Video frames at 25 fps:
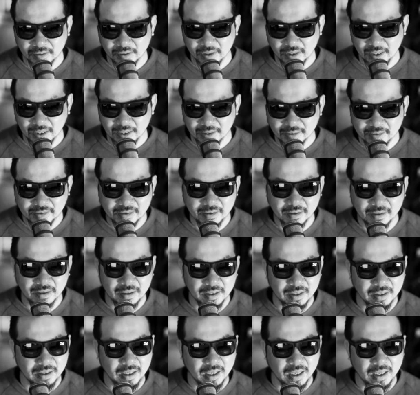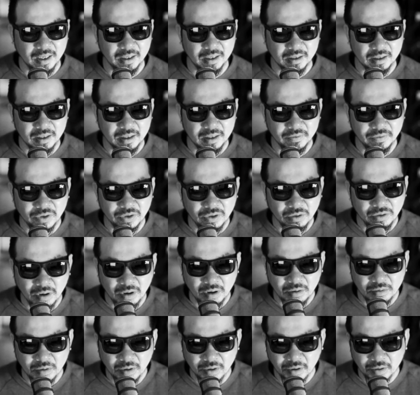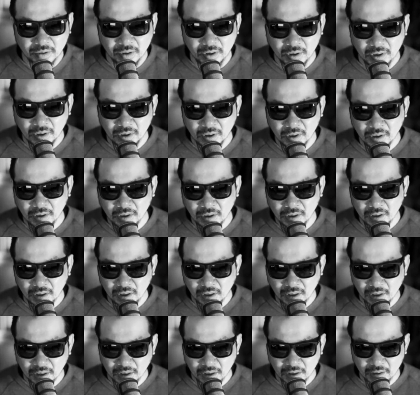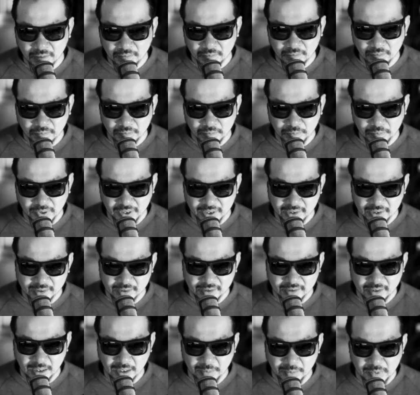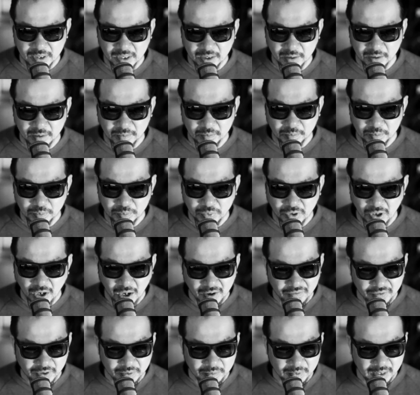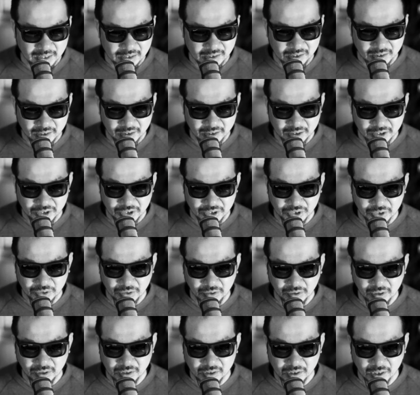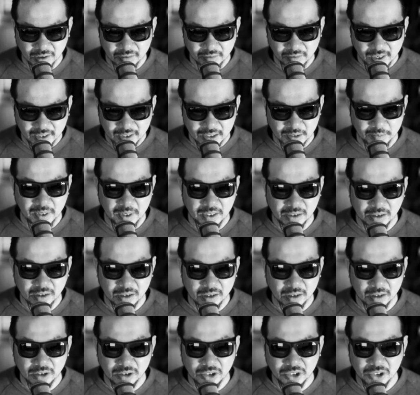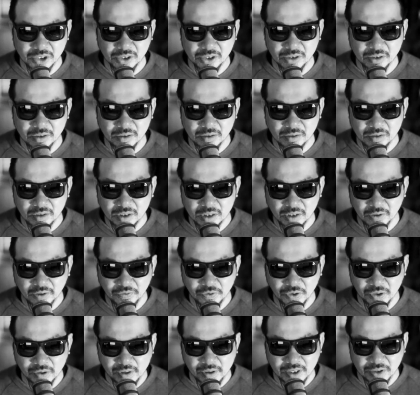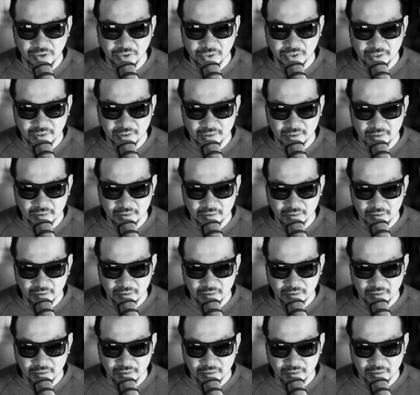instantly, like, even though I wrote, please send me a private message or a direct message if you're interested,